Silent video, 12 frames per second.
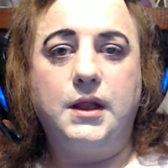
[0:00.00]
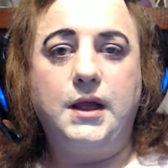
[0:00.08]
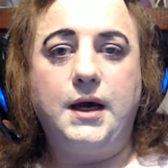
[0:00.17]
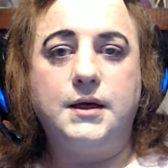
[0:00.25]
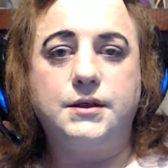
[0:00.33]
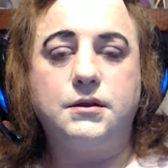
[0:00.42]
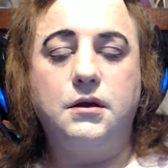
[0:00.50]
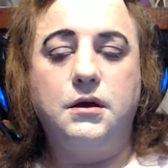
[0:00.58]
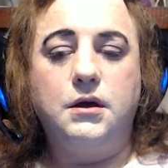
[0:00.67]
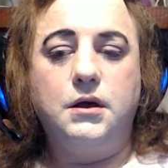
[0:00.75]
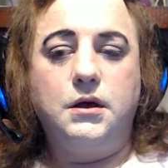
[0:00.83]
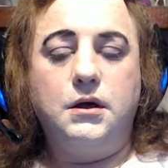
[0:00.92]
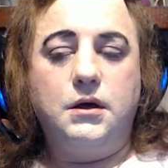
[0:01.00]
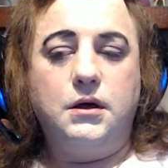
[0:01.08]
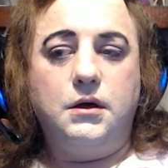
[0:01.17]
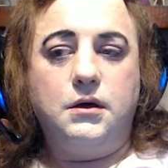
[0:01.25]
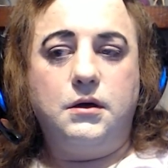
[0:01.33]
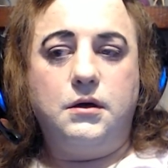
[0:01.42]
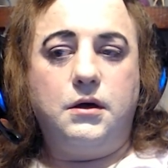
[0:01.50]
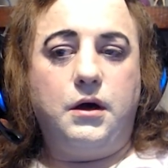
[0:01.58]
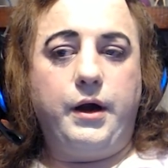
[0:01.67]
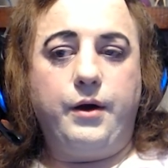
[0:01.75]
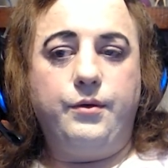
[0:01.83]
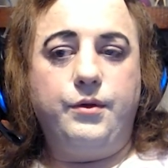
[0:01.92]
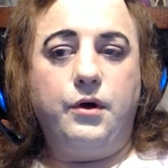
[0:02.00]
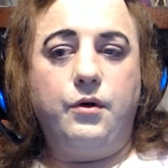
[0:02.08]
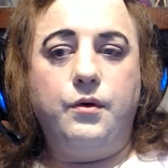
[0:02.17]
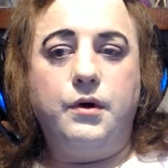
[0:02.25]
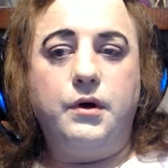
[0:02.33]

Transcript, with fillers: last, I don't know,